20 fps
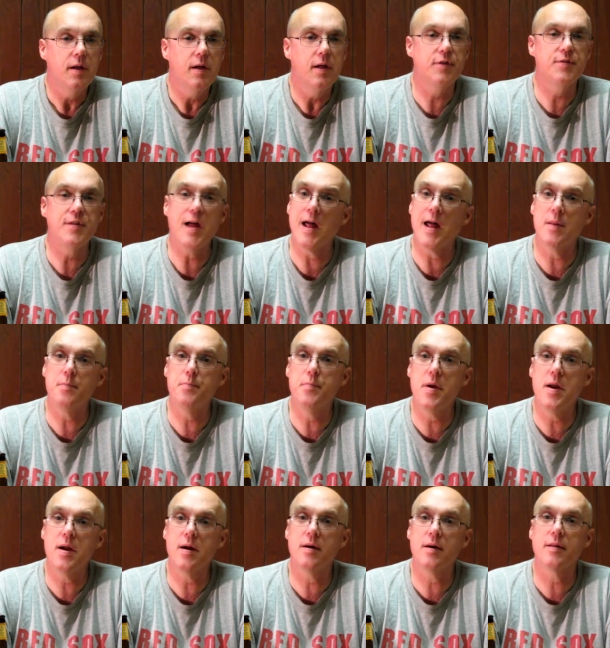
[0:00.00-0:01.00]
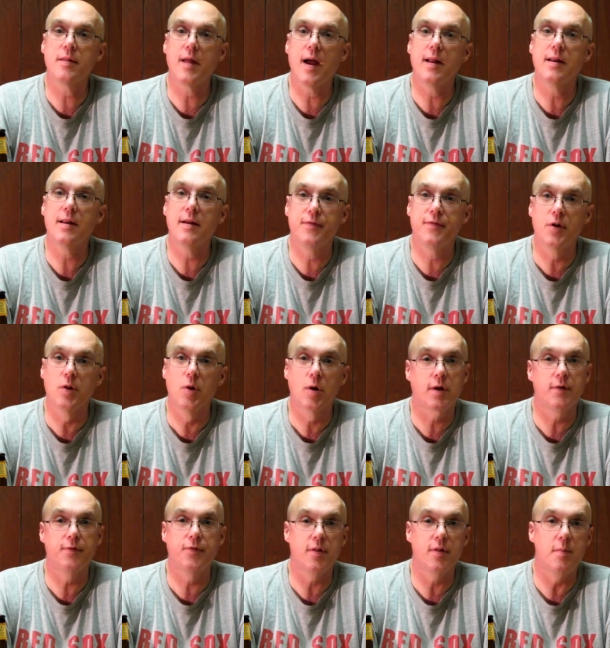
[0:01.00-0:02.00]
It's not a beer that, if you're
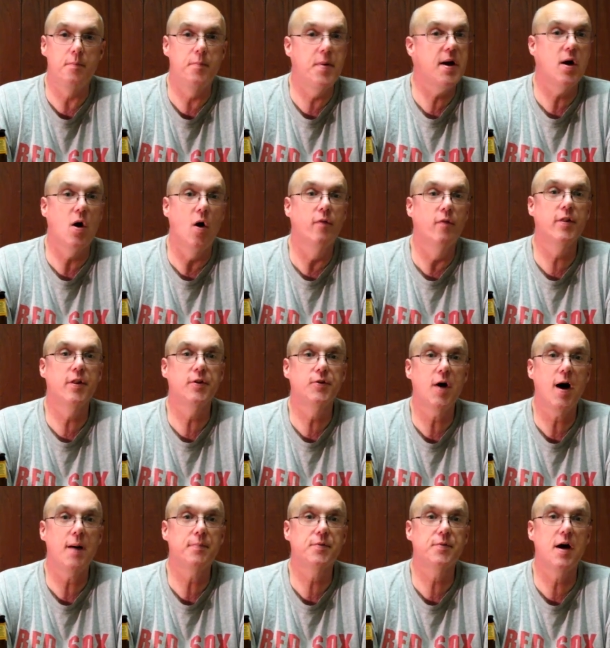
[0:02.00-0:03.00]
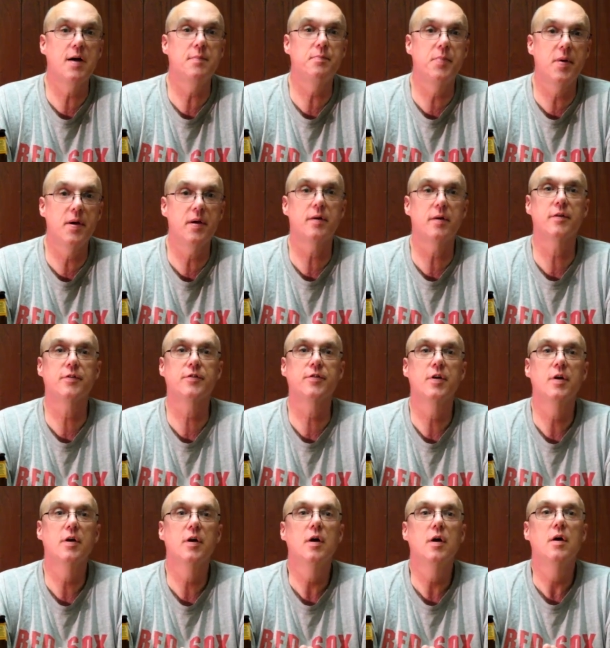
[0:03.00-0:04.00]
looking for the big over-the-top type beers,
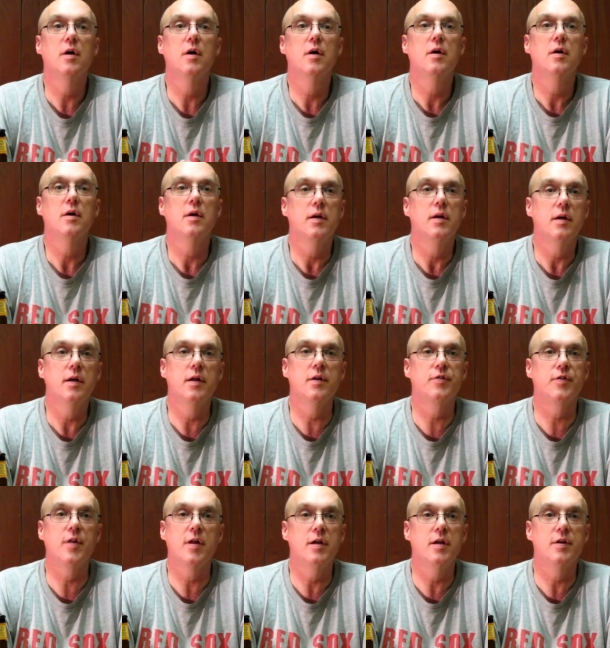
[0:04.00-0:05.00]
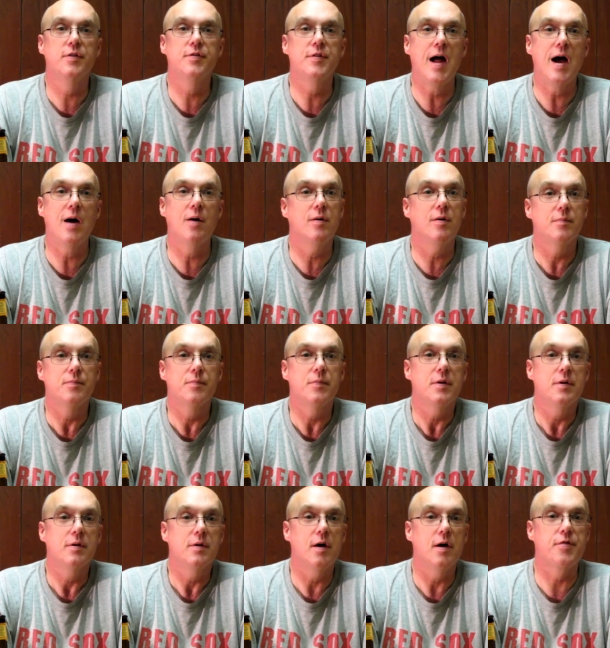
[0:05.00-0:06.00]
it's not
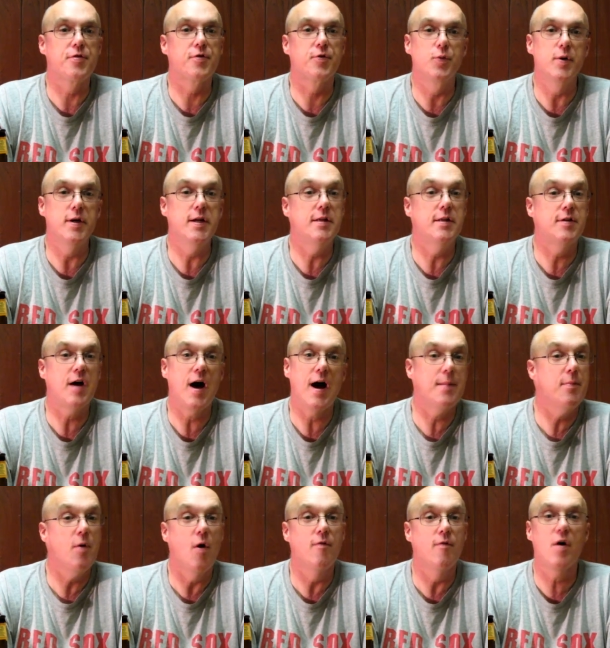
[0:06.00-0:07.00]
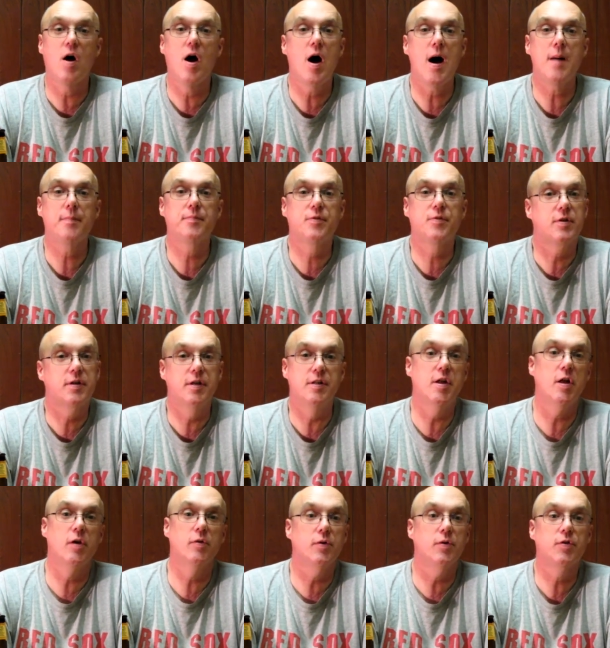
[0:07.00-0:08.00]
a 3-time over-hopped,
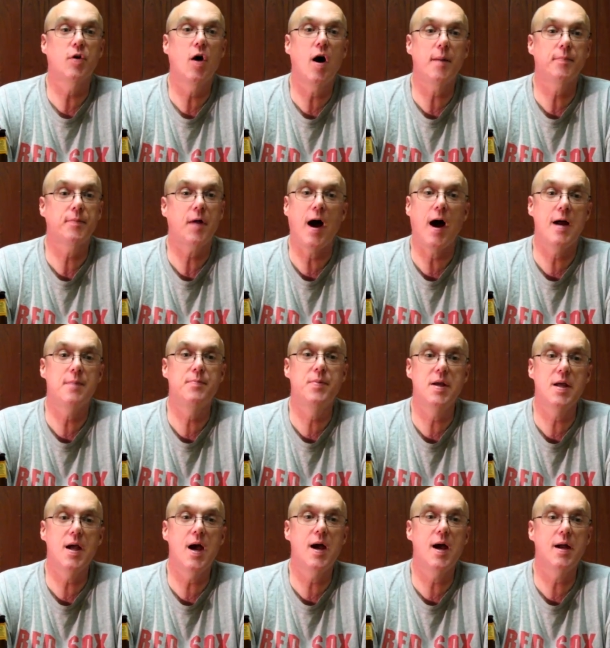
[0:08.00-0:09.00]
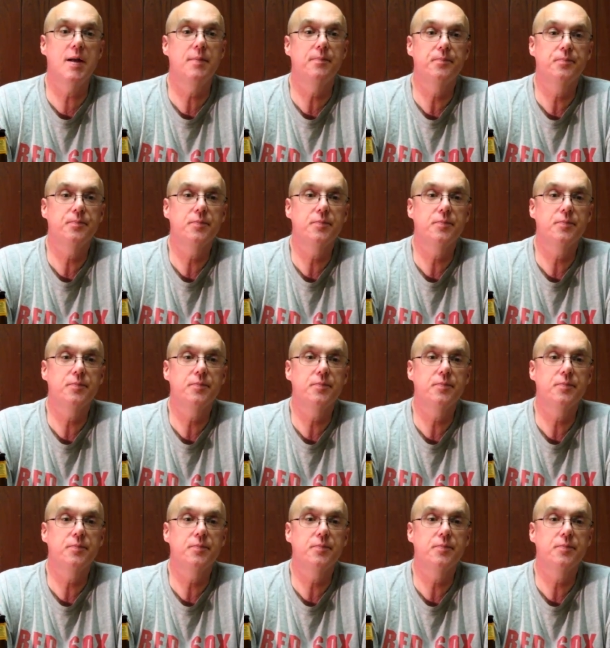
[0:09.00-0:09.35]
continuous hopped IPA.